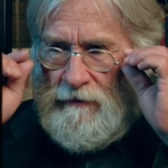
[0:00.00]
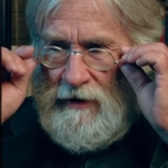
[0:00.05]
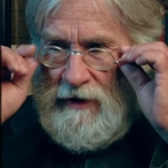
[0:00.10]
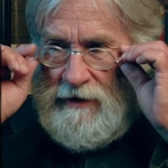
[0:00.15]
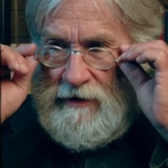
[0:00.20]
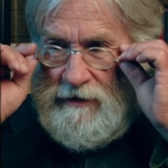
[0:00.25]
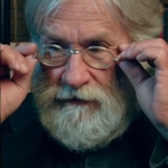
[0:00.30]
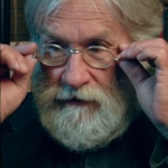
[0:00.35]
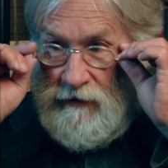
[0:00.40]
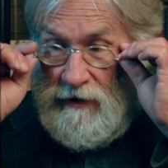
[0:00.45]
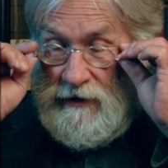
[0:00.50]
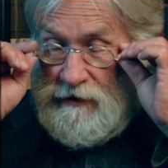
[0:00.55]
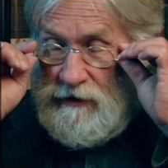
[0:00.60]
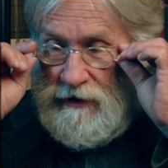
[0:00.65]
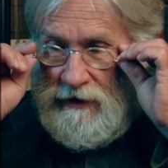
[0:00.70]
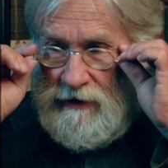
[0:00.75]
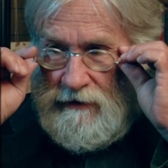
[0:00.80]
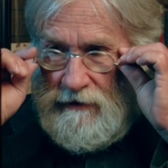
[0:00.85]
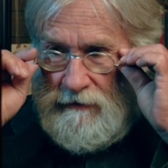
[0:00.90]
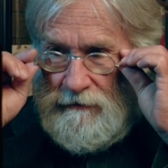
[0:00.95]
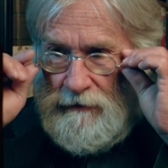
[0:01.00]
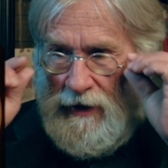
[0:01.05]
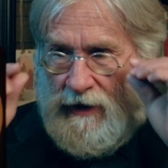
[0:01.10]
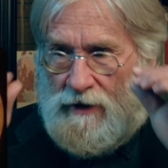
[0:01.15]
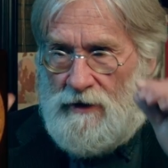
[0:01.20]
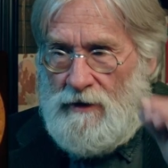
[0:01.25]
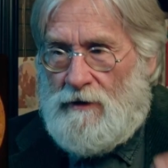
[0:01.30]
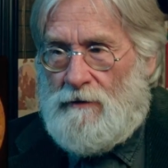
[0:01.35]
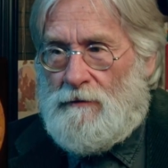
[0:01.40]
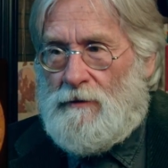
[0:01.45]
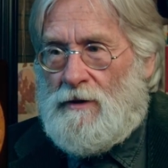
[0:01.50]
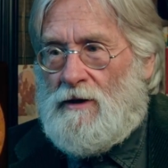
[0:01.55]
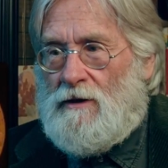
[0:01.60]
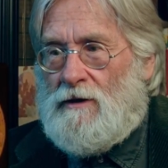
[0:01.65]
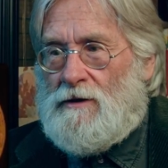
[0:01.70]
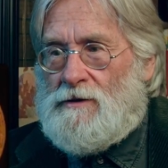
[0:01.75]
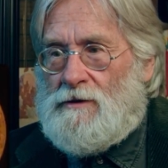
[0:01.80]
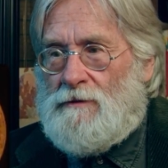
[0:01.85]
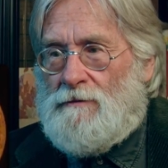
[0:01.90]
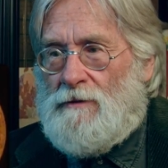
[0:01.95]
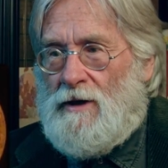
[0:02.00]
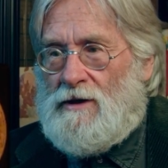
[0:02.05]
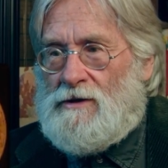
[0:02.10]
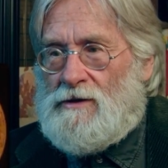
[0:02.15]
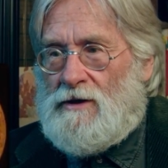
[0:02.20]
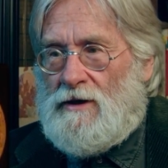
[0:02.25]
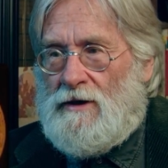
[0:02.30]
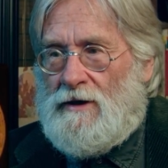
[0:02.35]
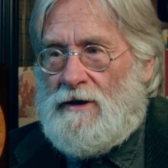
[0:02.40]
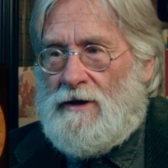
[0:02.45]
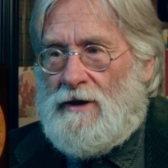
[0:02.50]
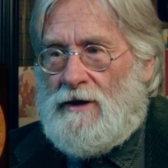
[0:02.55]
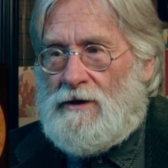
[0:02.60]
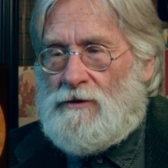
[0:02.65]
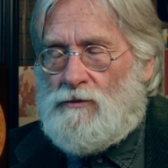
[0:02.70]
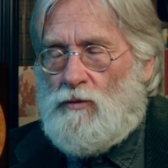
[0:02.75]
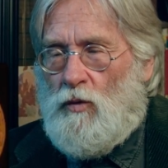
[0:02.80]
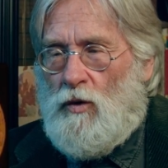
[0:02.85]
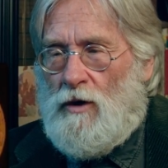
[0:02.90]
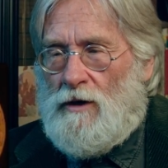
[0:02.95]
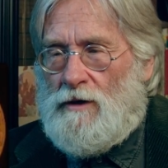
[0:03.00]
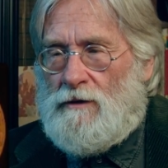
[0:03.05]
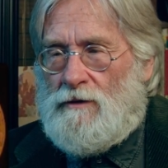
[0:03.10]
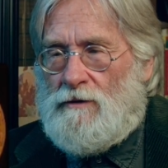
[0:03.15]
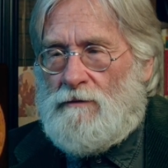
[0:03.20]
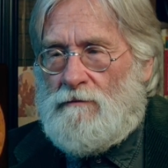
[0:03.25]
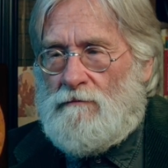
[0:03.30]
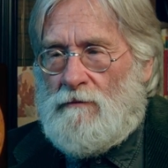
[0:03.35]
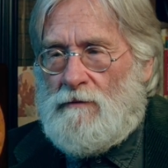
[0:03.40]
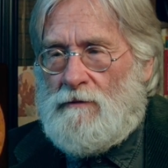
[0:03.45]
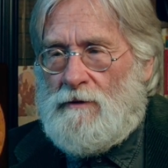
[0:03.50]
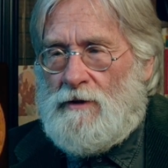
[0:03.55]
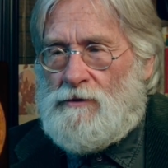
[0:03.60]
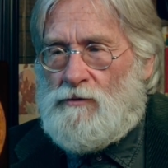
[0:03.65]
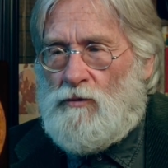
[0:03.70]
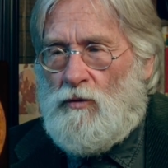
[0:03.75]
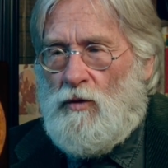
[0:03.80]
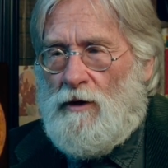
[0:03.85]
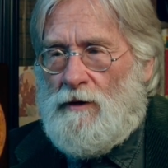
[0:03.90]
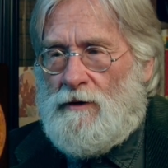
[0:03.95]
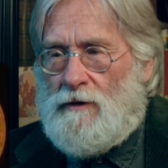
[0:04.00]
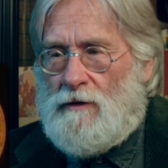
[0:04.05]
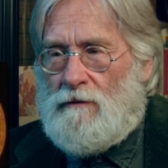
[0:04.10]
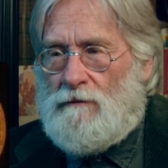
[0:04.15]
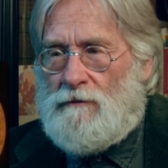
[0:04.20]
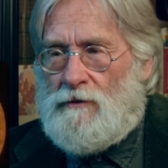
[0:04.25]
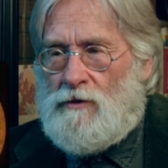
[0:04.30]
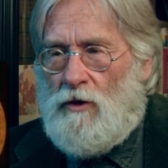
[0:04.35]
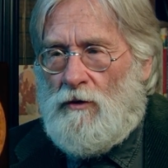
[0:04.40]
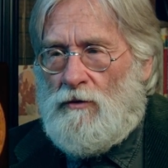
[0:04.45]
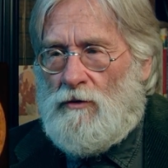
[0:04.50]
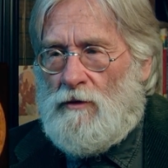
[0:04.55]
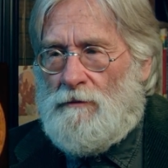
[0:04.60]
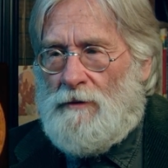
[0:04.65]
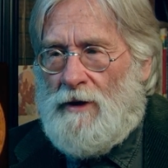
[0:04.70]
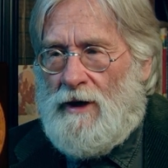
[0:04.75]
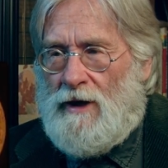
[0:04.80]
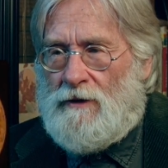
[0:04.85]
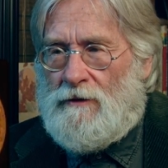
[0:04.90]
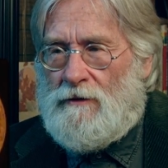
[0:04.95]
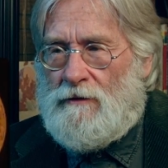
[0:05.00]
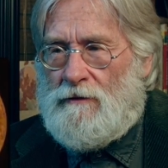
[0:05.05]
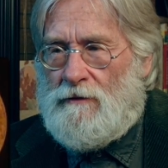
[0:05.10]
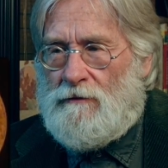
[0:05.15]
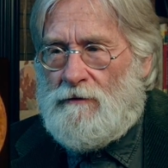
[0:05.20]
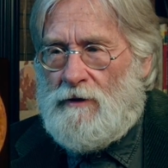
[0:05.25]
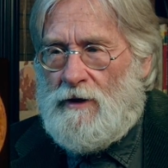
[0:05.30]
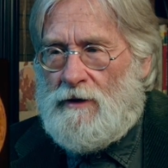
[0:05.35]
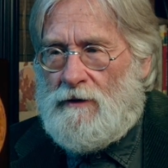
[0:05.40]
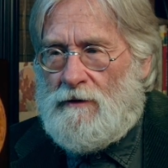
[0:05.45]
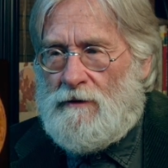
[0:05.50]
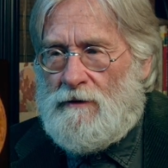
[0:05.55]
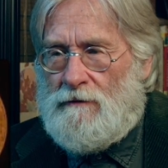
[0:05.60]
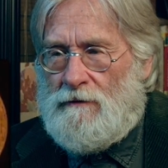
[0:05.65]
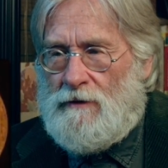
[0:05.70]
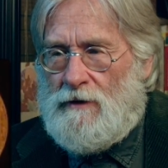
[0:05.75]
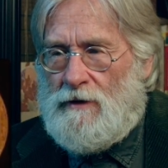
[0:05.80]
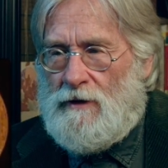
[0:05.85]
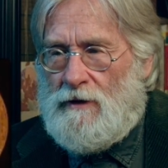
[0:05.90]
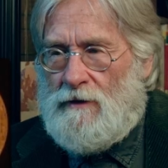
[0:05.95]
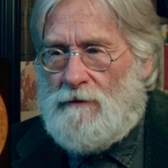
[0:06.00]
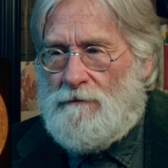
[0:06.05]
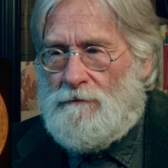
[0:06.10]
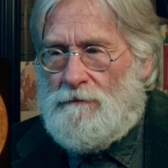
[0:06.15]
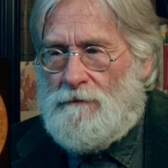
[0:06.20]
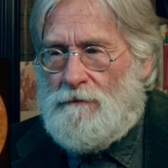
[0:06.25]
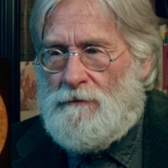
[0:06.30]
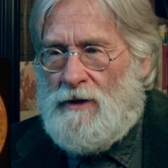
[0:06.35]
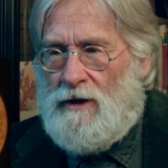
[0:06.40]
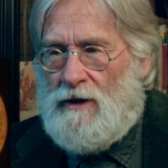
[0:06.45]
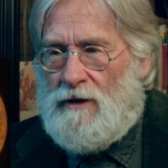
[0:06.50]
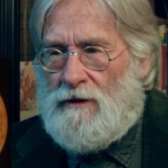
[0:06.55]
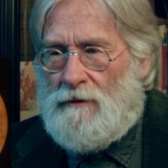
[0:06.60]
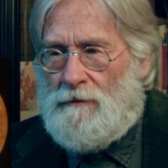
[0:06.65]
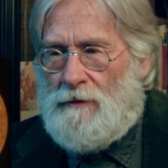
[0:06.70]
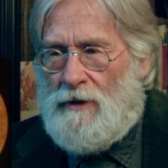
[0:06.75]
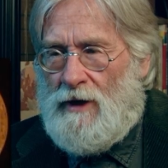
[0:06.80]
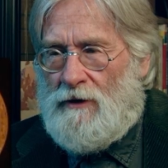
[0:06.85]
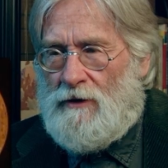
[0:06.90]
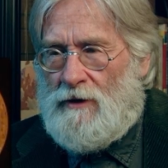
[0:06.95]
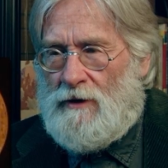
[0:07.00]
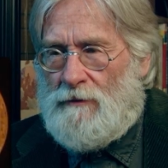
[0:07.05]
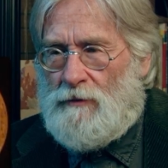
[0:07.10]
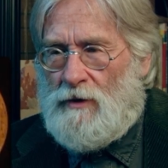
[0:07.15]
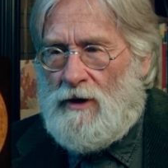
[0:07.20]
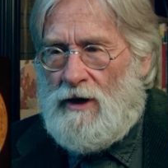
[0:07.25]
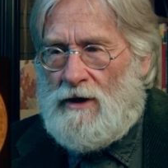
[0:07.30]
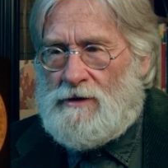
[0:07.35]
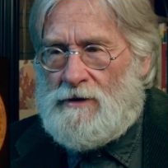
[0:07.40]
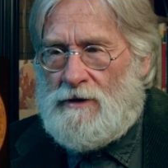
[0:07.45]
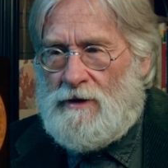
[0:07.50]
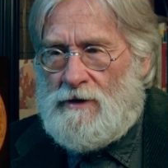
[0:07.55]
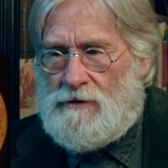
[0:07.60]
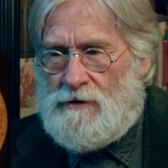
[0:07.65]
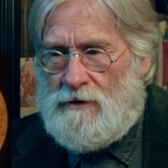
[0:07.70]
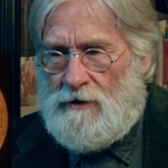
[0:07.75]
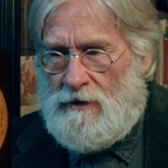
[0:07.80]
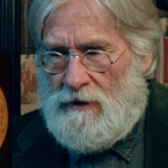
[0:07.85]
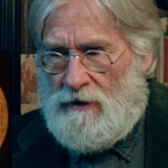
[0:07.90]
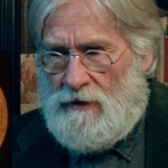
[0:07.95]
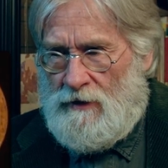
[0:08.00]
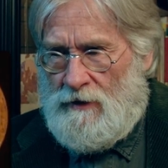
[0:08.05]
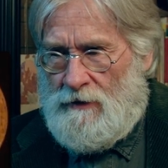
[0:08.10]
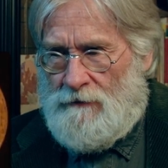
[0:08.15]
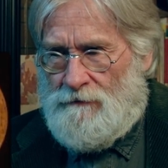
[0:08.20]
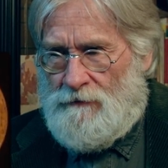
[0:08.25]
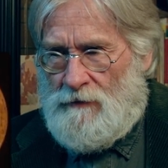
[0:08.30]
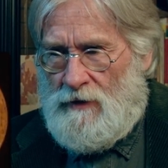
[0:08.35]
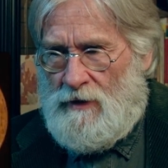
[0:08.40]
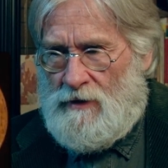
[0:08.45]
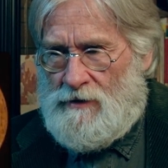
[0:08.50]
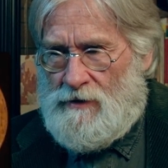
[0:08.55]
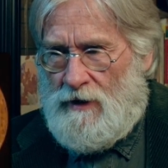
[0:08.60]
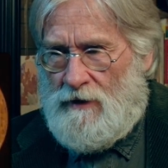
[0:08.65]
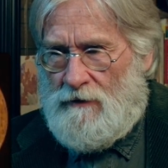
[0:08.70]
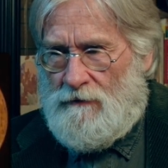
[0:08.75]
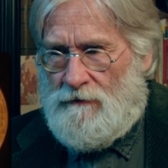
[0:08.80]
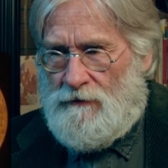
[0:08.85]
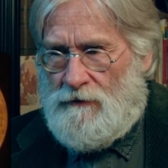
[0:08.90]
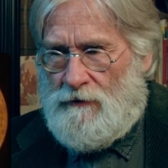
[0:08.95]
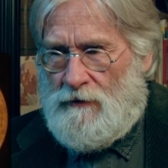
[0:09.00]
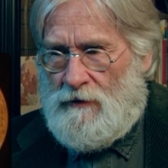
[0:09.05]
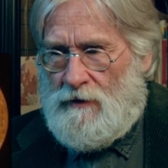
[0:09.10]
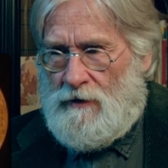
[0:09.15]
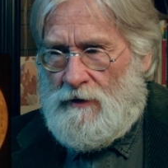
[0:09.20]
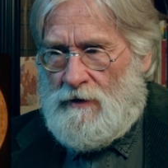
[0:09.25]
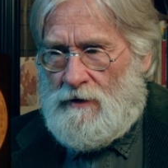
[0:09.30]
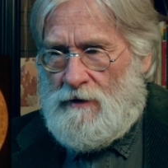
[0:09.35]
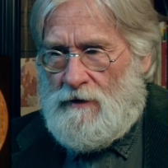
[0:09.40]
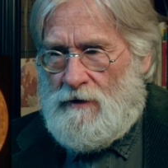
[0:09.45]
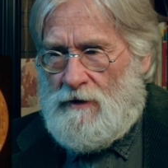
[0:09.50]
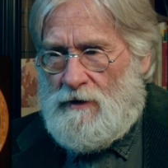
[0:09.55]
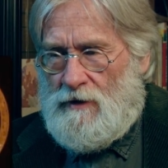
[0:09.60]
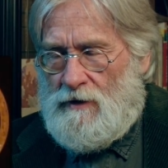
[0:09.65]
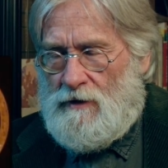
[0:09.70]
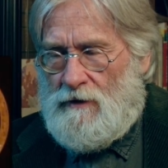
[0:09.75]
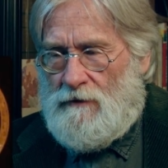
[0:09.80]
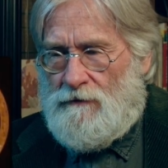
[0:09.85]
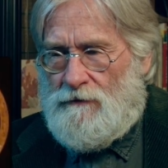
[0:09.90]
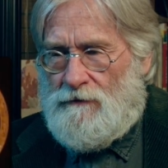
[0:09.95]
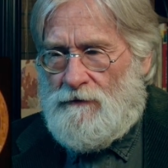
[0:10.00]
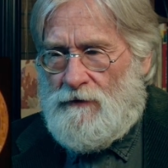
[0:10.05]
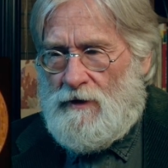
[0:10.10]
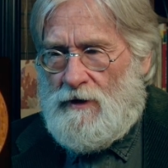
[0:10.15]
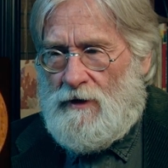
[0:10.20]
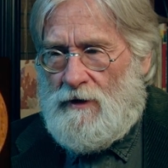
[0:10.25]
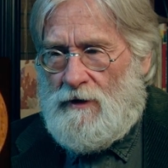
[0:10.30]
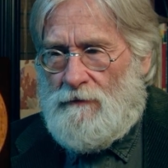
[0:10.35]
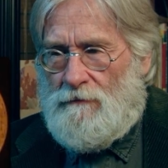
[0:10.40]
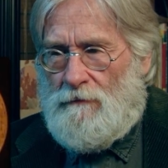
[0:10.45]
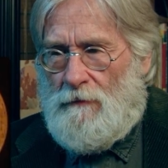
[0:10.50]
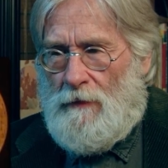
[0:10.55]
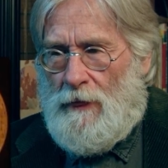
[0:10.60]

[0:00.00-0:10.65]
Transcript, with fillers: I differentiate painting because it basically has one, it's one total pattern, right? Um, but the patterning process is that of, of uh,